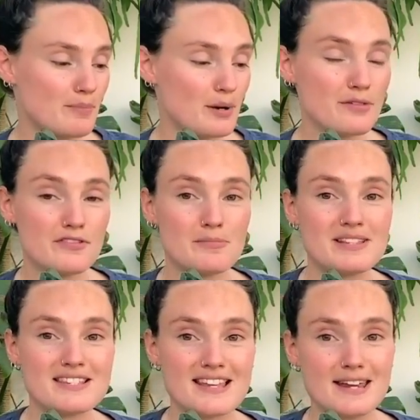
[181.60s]
both of them and
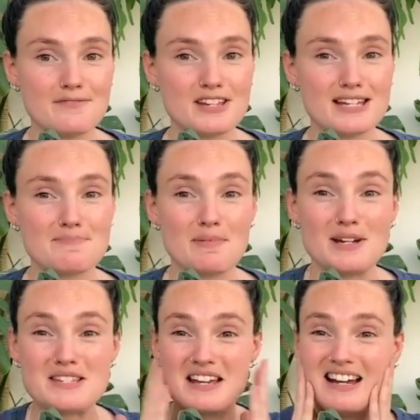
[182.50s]
saved it,
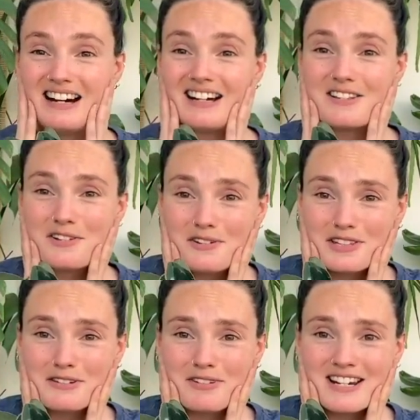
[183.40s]
but I took
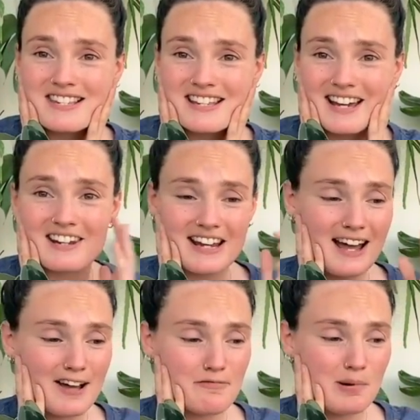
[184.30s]
the risk and I
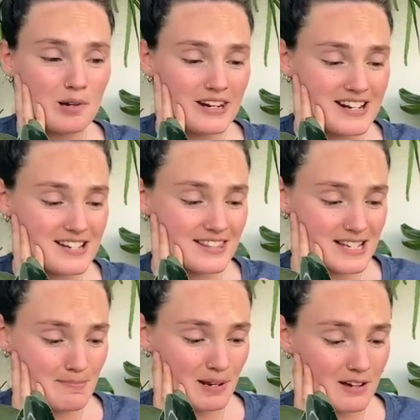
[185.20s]
have pollinated this
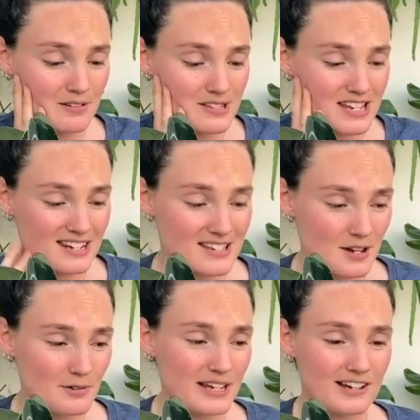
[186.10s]
plant and it's
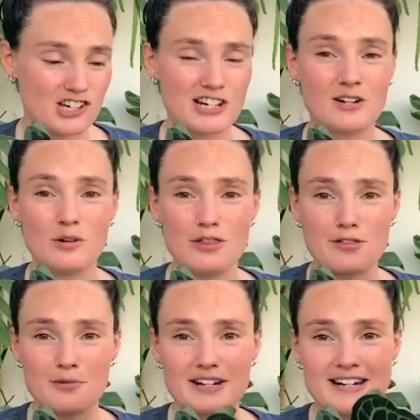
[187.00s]
only actually got
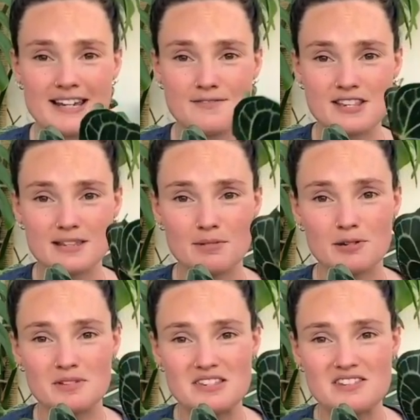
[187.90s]
three leaves at the
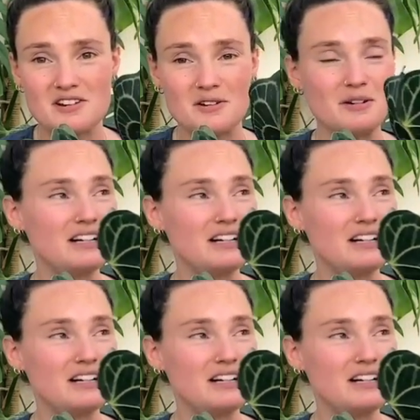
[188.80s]
moment. So